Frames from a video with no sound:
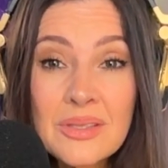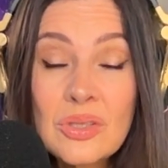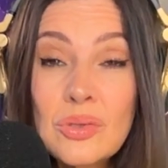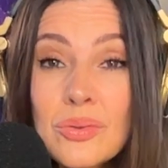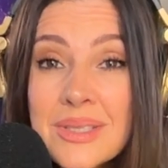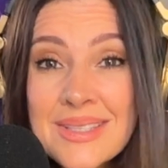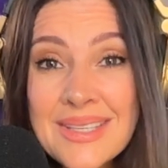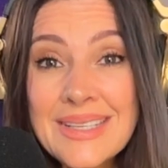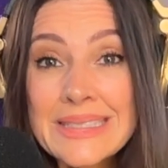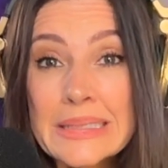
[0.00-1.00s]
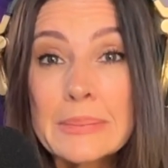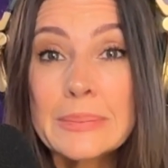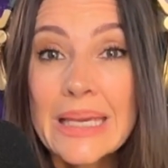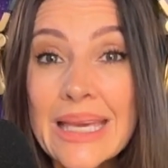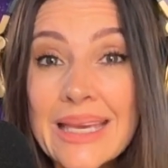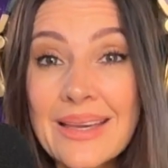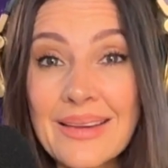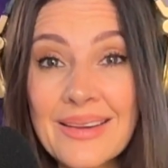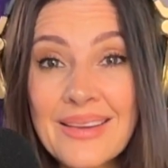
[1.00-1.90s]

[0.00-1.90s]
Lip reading: You send it to me.